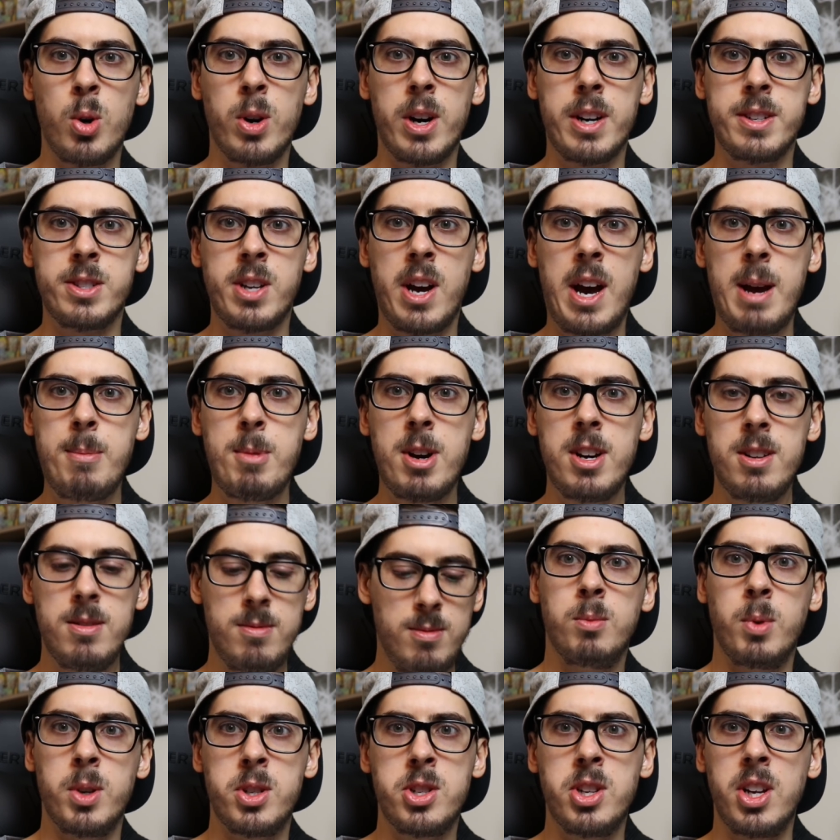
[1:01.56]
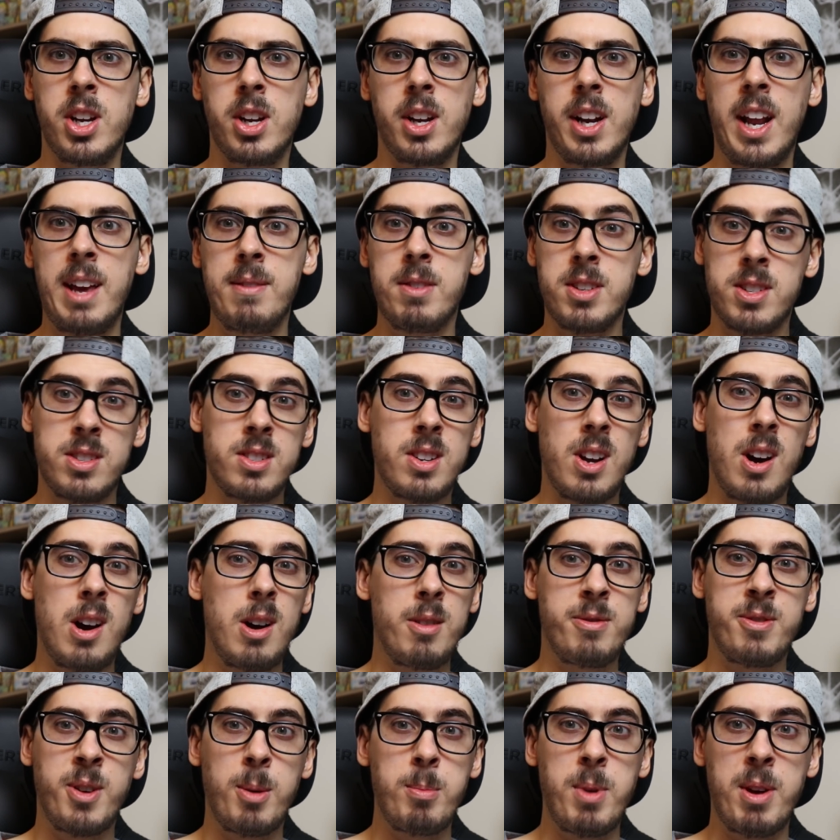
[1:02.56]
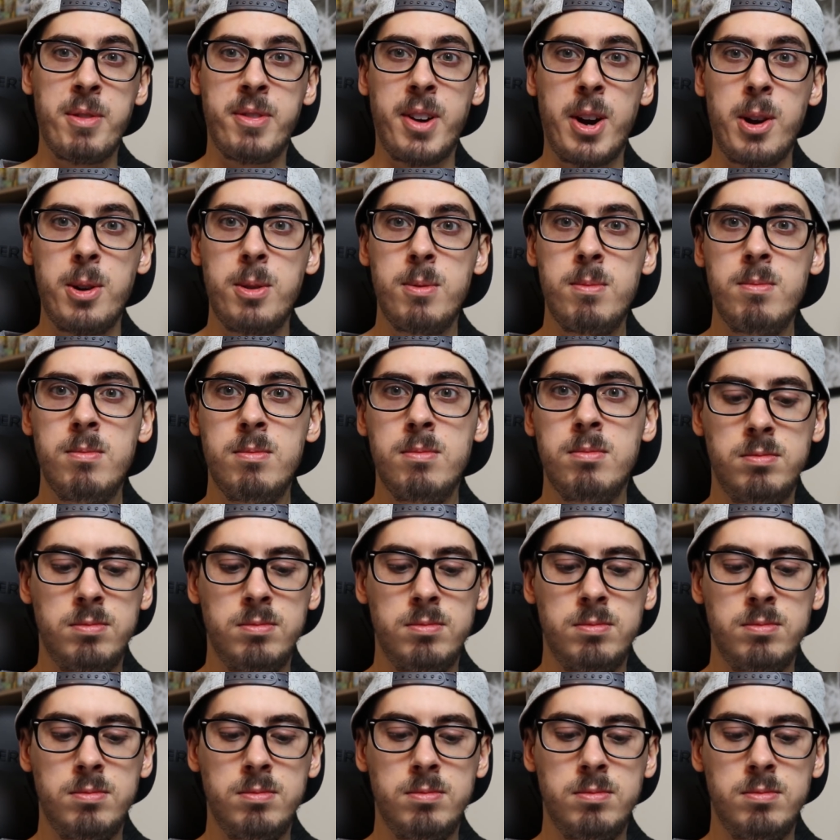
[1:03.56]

or a timer, which you can either start from your phone,